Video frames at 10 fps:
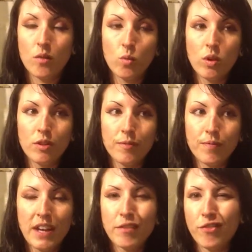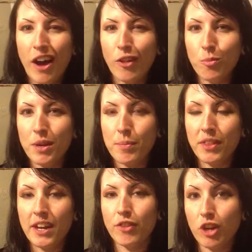well, they can follow me, but
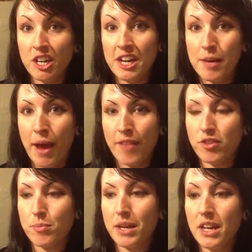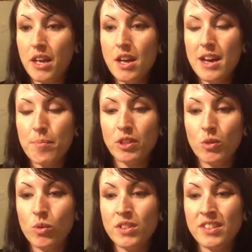they never come after me. But
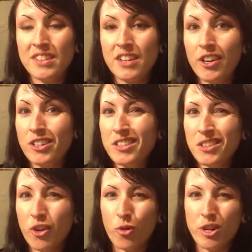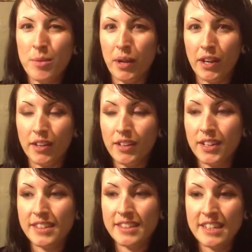the ones that stare, it's just creepy.
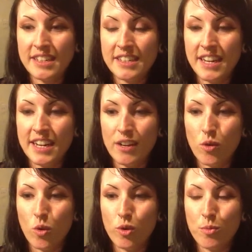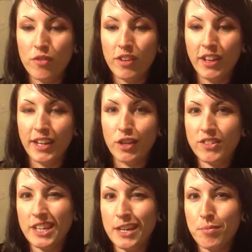It's like in a horror movie, like, you've
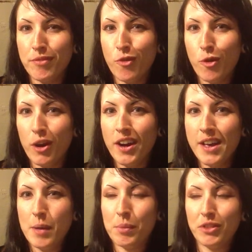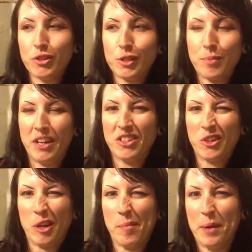seen it before, but there's this
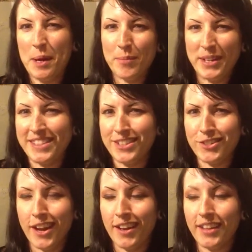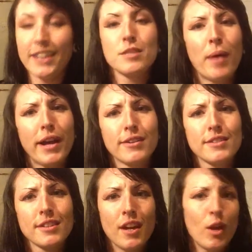monster coming up, and it's still kind of like
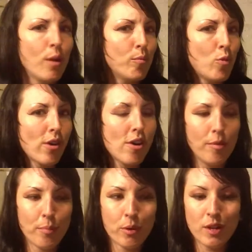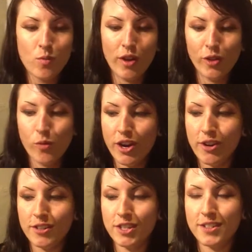spiders. We're all pretty well aware
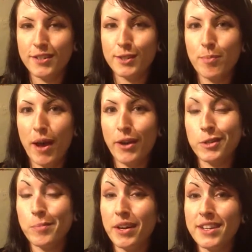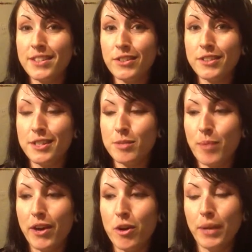and adjusted to spiders, but I still see a
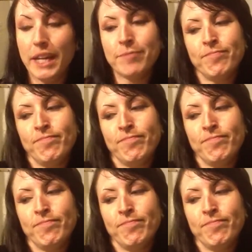spider, I'm like,